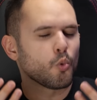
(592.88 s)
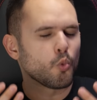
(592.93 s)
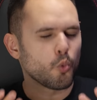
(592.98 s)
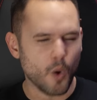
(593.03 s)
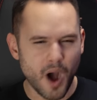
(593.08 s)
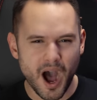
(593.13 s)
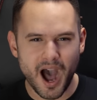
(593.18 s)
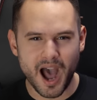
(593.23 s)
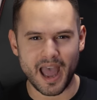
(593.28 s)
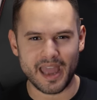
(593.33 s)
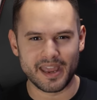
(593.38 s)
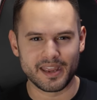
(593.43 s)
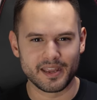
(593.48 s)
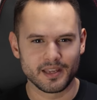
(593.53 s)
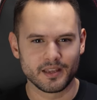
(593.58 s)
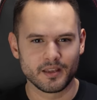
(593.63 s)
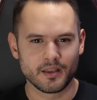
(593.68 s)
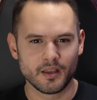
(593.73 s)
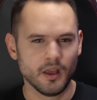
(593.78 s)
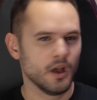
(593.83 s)
why?
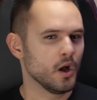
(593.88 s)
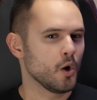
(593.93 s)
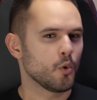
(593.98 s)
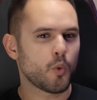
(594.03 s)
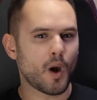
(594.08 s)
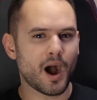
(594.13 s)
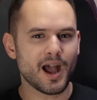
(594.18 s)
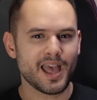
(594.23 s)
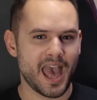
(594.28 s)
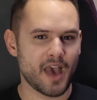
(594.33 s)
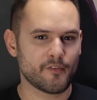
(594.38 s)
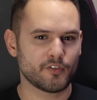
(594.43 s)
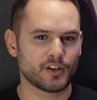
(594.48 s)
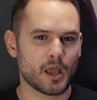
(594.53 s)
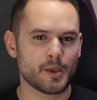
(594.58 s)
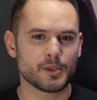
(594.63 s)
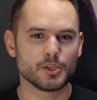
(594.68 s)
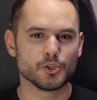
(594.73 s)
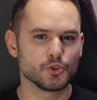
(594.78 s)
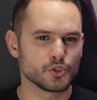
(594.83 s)
Why haven't
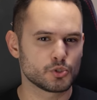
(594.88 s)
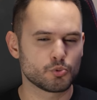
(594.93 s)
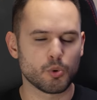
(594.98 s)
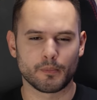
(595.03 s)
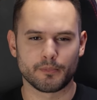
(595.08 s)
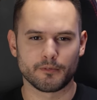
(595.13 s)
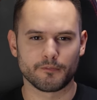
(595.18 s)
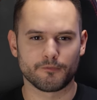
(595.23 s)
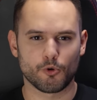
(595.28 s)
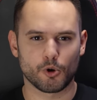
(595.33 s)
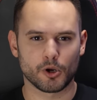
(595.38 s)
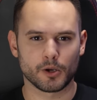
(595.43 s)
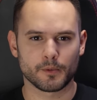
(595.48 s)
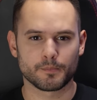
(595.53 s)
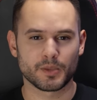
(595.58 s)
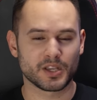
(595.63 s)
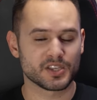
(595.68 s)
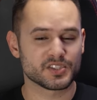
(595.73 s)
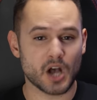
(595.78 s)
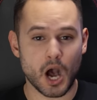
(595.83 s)
I used one before?
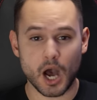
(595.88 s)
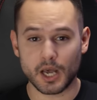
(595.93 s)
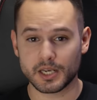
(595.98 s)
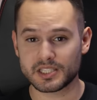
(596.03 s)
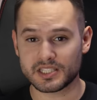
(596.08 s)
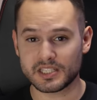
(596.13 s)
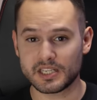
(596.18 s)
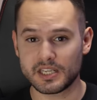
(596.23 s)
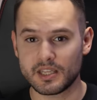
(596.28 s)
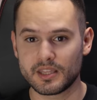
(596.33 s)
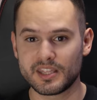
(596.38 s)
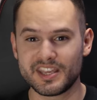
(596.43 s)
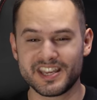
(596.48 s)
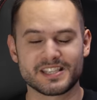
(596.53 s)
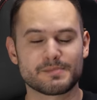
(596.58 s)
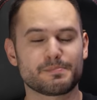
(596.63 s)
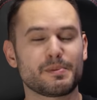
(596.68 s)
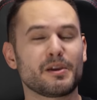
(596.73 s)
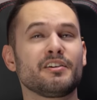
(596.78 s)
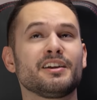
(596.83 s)
Because honestly, the
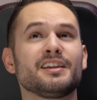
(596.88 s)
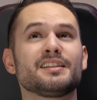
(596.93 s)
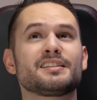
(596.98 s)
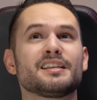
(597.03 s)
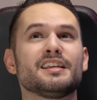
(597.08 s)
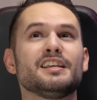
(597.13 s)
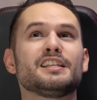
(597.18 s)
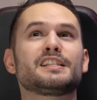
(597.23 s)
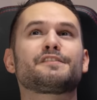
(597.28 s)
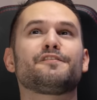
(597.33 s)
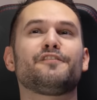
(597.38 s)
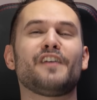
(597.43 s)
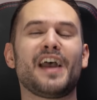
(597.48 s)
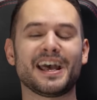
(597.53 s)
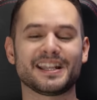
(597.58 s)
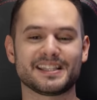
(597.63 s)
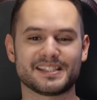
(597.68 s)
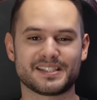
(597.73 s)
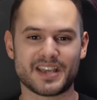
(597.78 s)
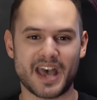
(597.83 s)
experience is
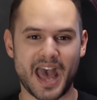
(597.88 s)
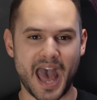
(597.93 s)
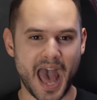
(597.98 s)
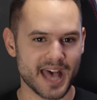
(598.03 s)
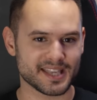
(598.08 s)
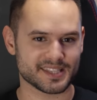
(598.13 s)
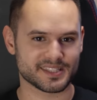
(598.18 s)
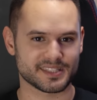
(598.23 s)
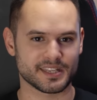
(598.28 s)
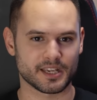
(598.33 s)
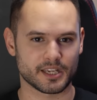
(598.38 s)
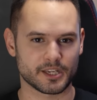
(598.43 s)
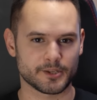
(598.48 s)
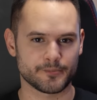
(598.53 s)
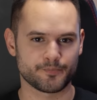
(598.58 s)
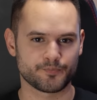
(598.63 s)
fantastic.